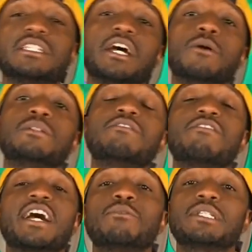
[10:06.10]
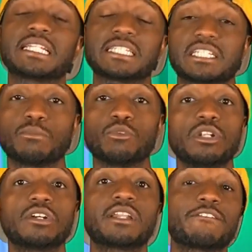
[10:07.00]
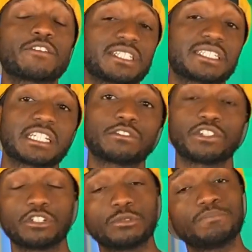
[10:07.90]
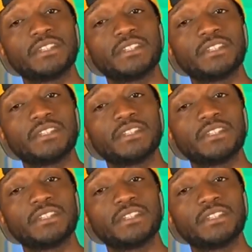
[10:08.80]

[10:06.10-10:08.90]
help define what that system will look like for success for you.